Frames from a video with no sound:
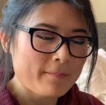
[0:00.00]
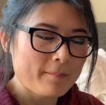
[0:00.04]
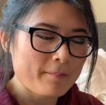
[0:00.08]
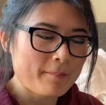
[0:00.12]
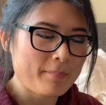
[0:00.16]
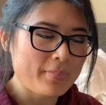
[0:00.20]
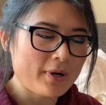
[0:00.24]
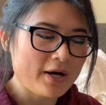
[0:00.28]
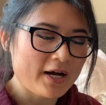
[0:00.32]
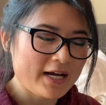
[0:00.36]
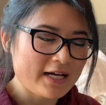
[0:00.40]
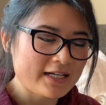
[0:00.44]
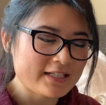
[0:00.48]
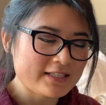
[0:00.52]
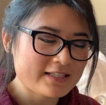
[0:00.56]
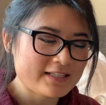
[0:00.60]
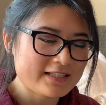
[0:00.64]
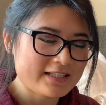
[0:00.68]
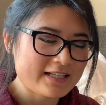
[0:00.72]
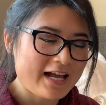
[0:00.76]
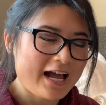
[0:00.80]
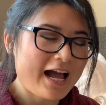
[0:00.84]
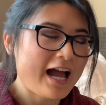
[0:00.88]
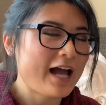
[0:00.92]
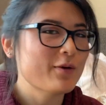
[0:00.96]
But
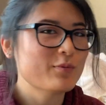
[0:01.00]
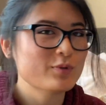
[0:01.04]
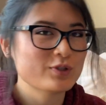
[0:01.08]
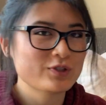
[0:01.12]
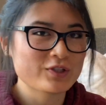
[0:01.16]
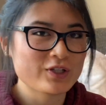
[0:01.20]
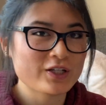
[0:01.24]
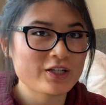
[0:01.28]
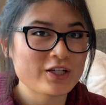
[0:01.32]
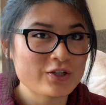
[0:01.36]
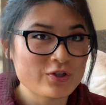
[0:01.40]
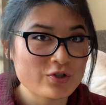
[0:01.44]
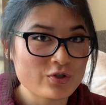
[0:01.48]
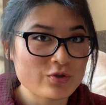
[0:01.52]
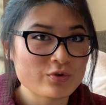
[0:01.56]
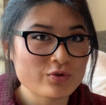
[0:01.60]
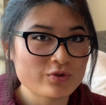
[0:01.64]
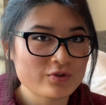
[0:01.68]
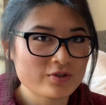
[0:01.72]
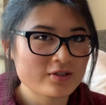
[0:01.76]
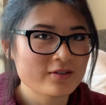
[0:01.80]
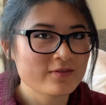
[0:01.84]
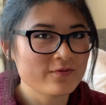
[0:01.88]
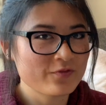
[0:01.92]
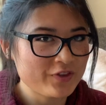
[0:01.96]
I was gonna
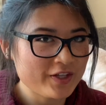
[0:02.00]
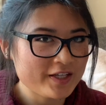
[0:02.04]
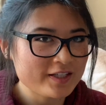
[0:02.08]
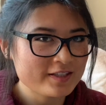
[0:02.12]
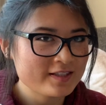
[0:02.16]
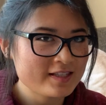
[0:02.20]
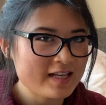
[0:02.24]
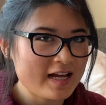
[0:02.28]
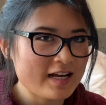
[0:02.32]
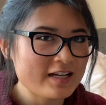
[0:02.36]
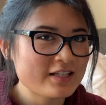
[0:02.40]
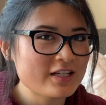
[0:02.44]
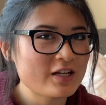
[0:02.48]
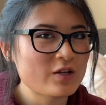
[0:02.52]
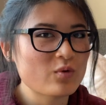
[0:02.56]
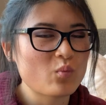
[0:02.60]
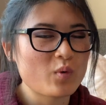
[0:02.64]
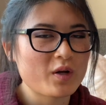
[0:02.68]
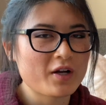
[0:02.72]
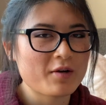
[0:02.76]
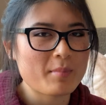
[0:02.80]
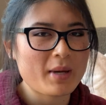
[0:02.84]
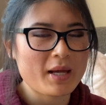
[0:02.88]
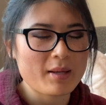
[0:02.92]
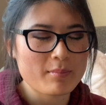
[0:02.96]
use this scent in
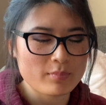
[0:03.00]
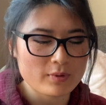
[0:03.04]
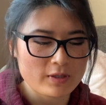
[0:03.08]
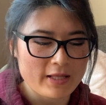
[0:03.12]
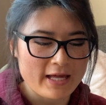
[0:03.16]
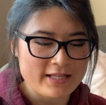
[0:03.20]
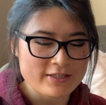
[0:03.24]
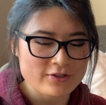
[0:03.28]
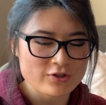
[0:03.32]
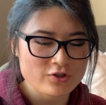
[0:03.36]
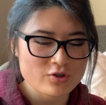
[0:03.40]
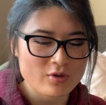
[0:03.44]
one of my blends,